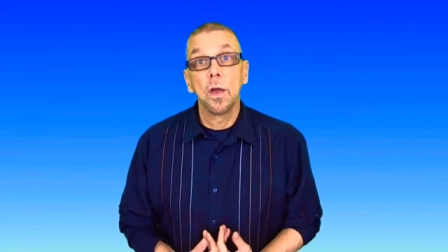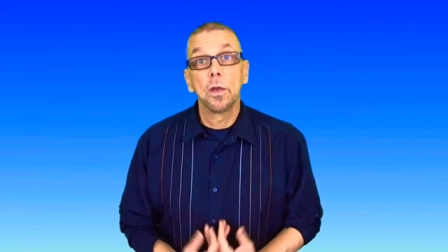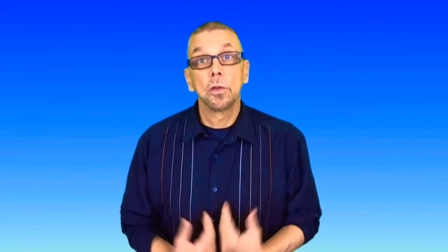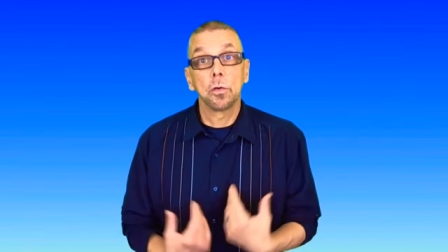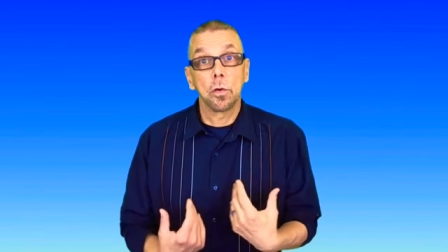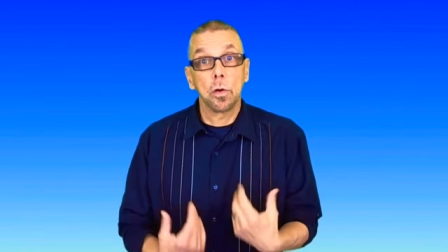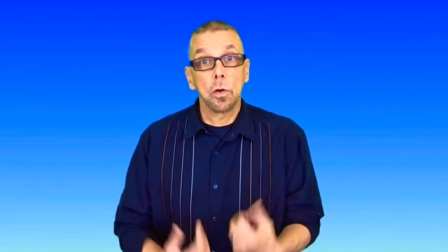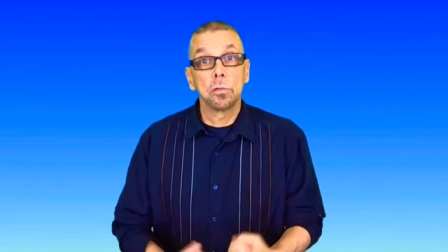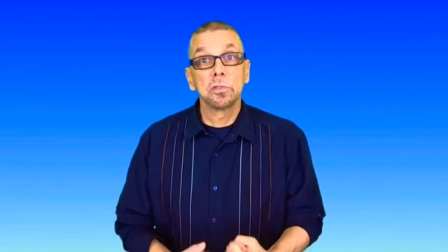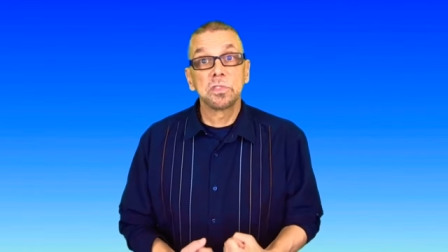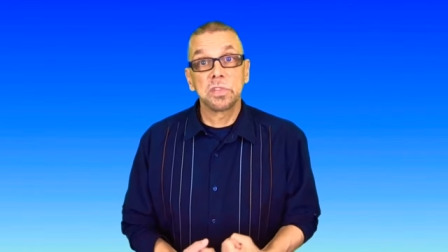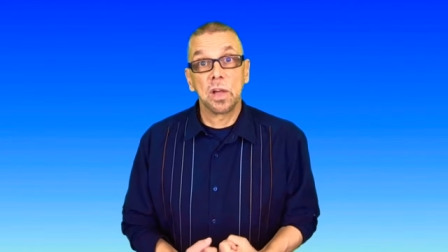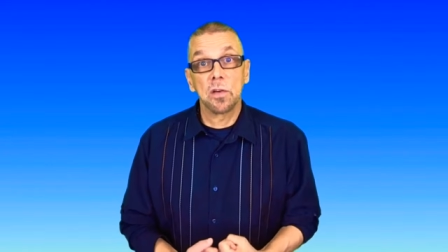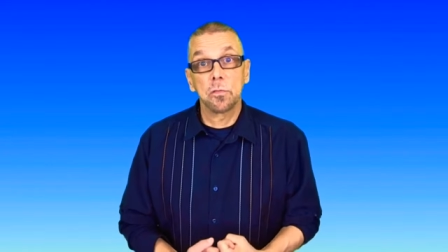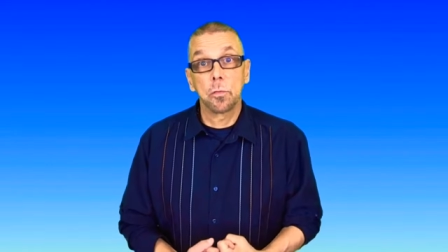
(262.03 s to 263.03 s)
Your own
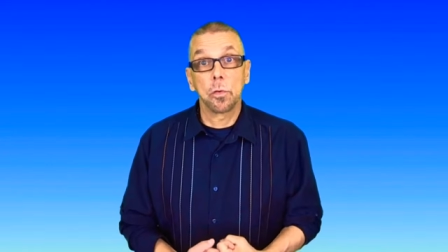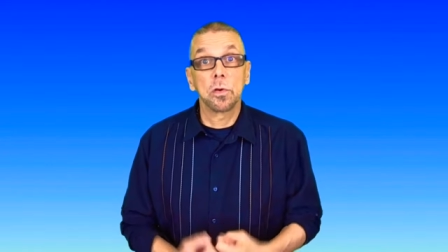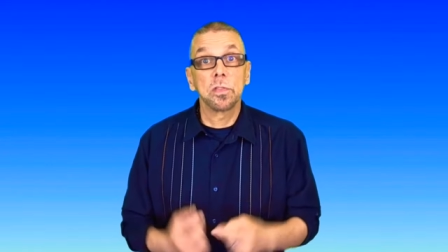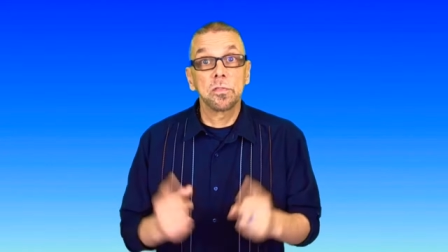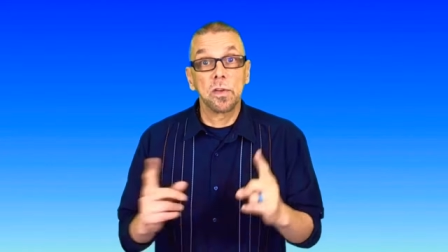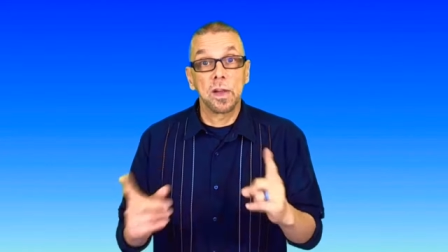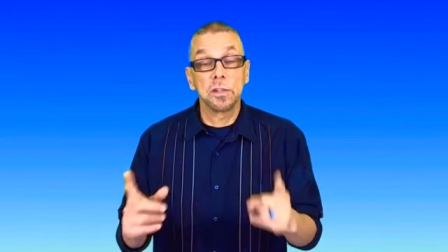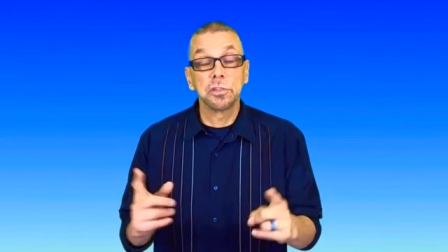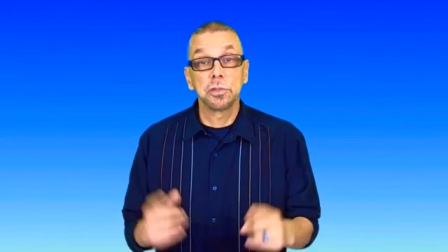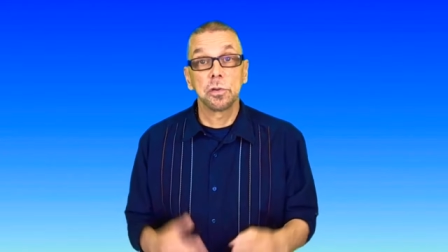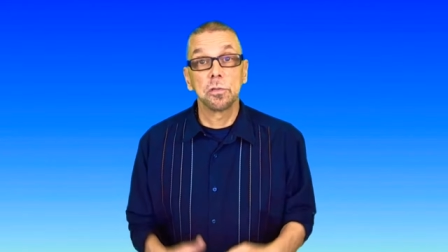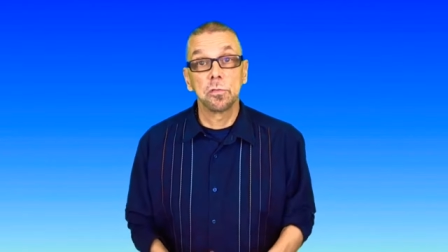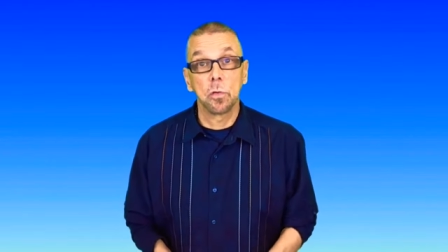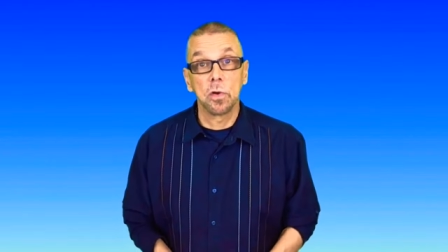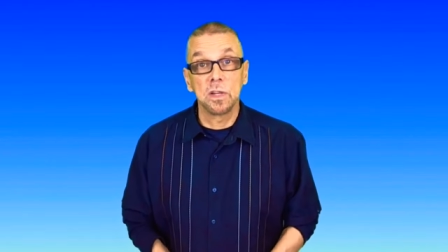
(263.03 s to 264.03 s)
self-worth finds your
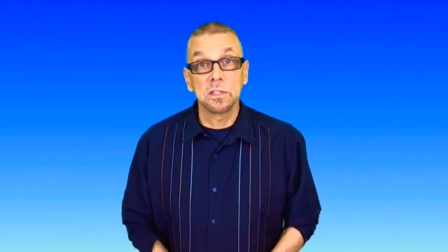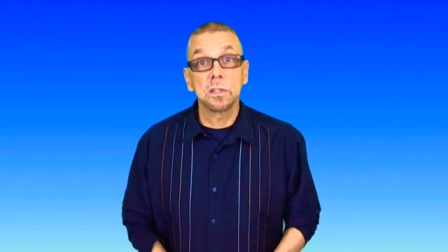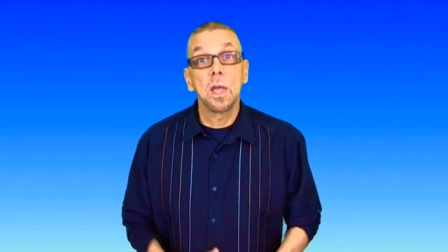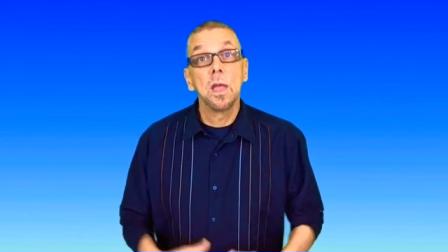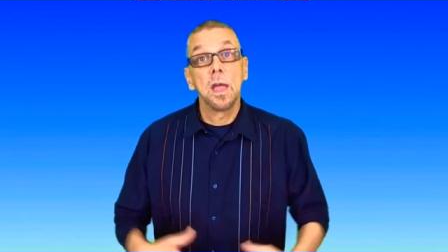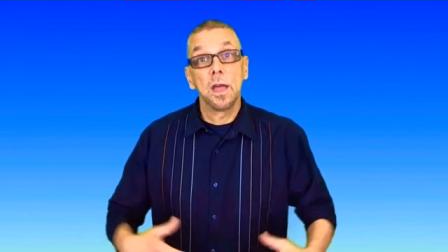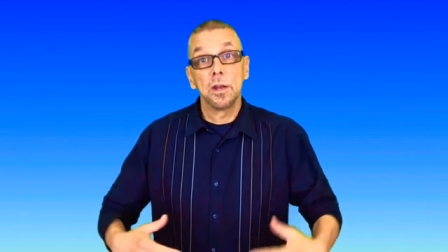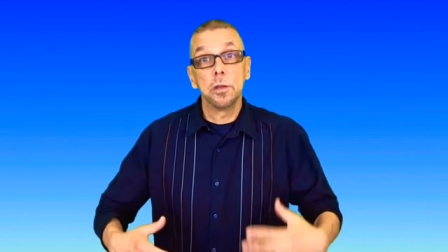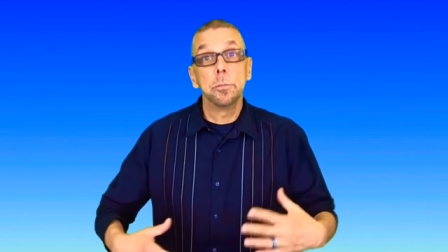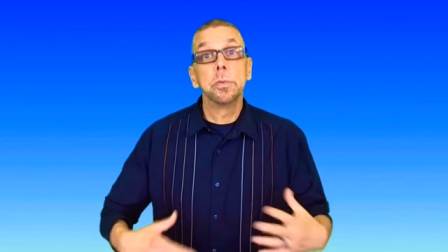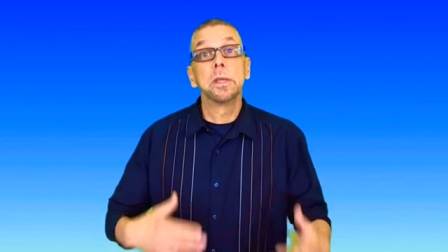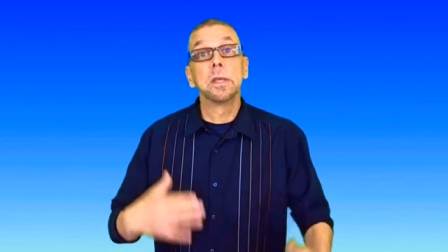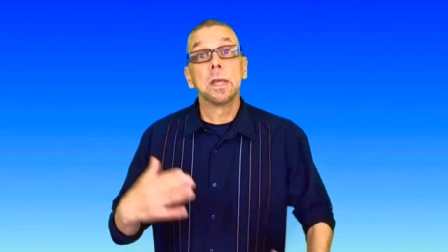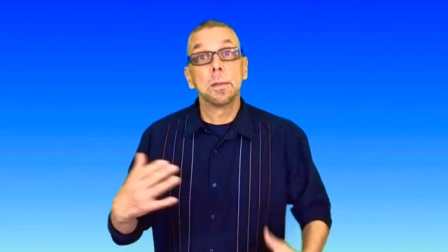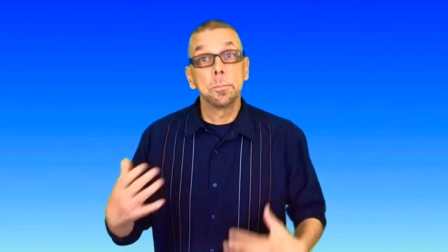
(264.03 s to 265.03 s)
voice and you
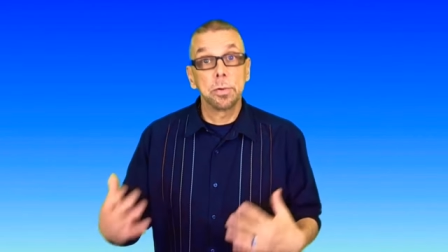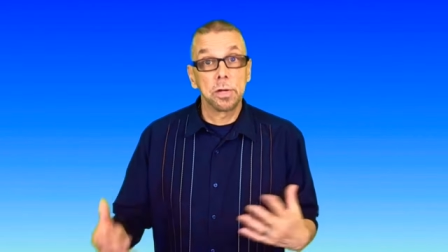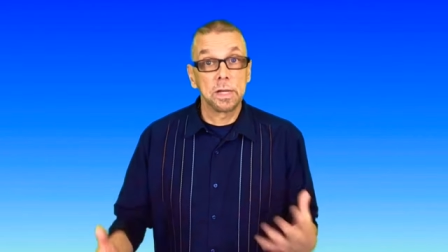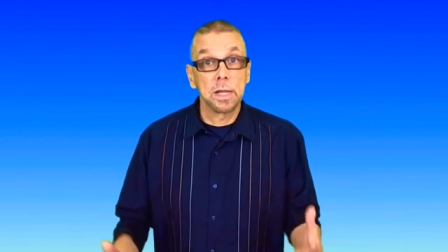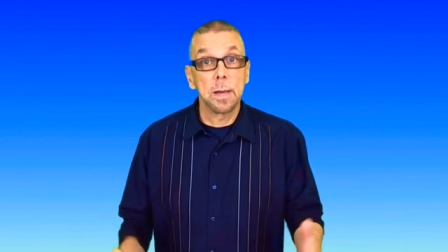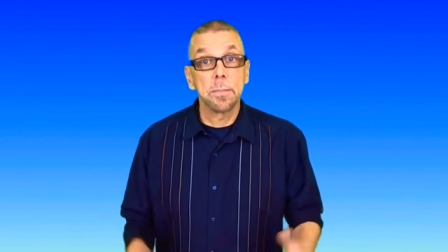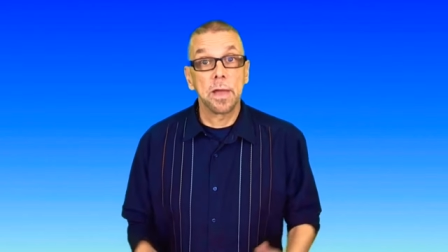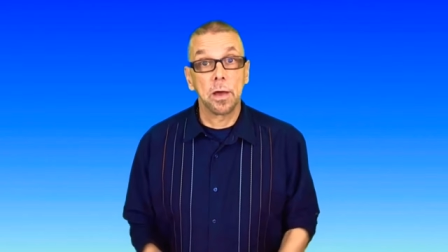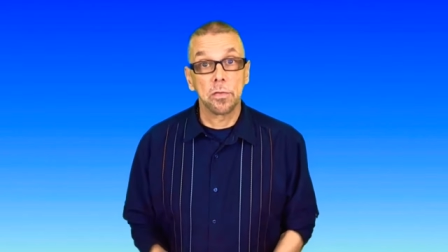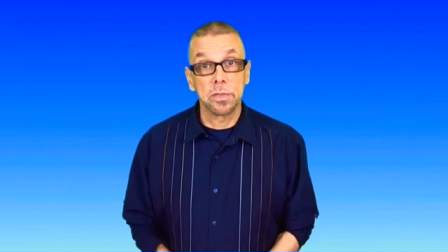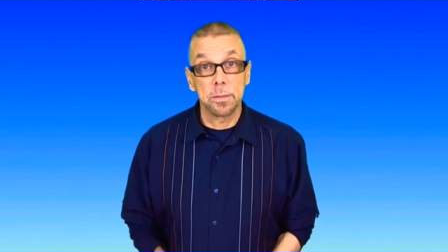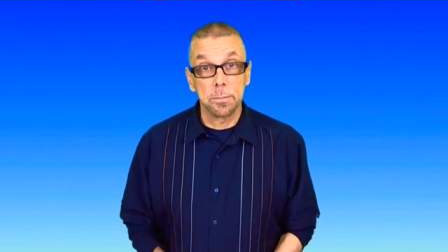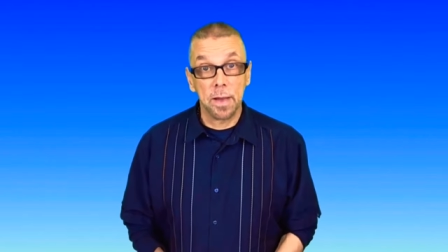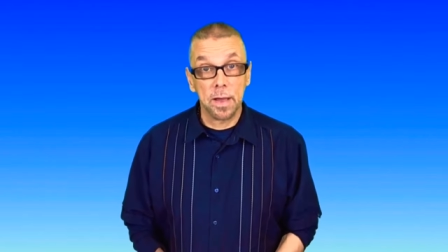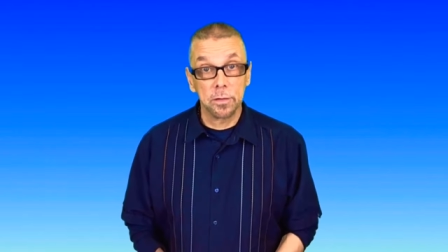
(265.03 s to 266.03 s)
begin putting up healthy
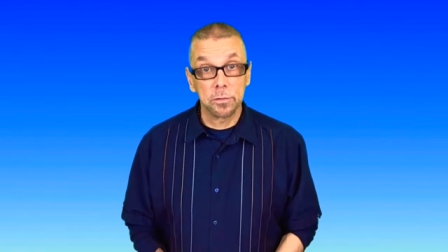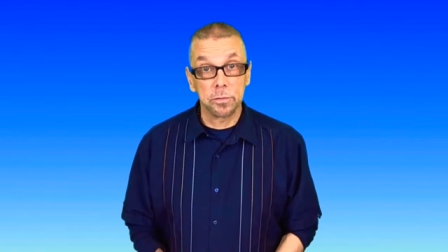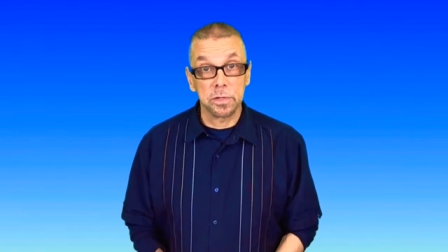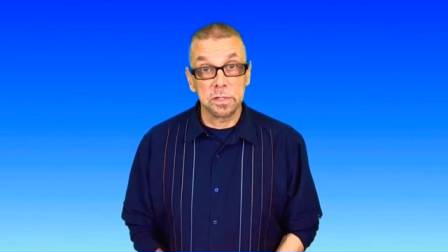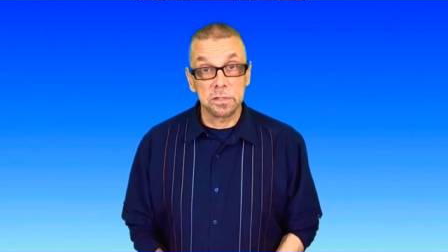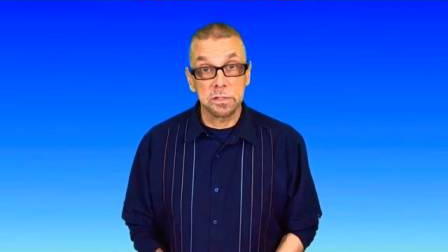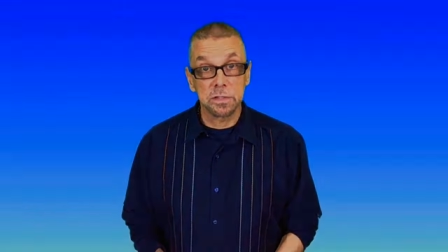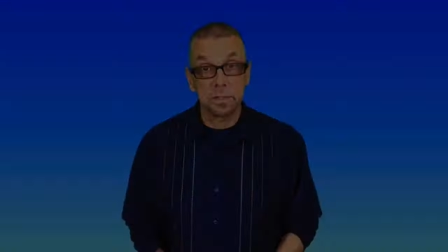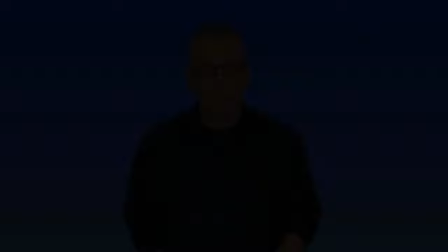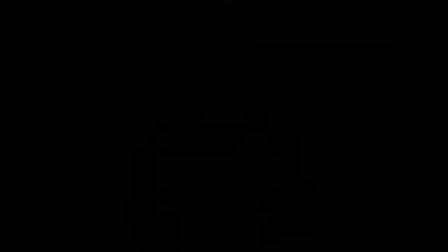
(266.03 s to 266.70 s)
boundaries.